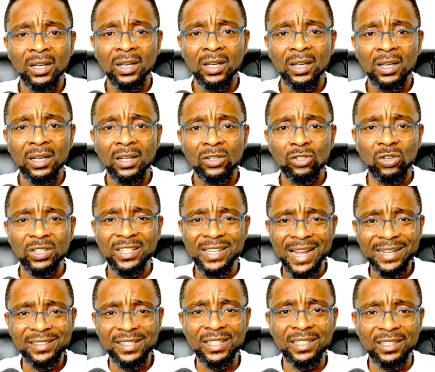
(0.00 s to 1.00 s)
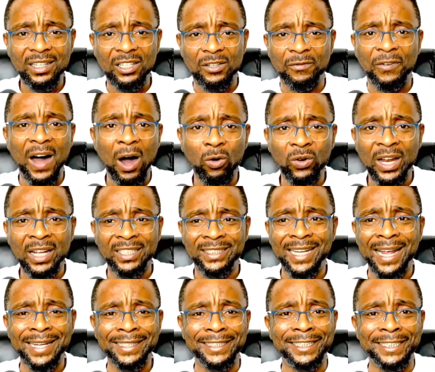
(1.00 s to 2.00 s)
so the next thing is violence. She
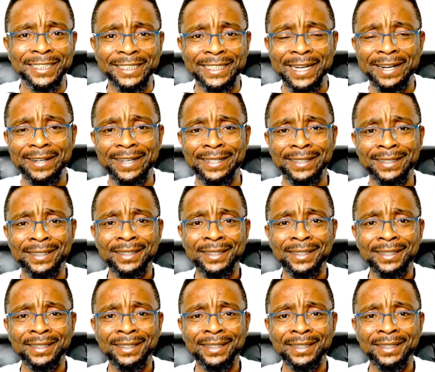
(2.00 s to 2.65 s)
ain't she,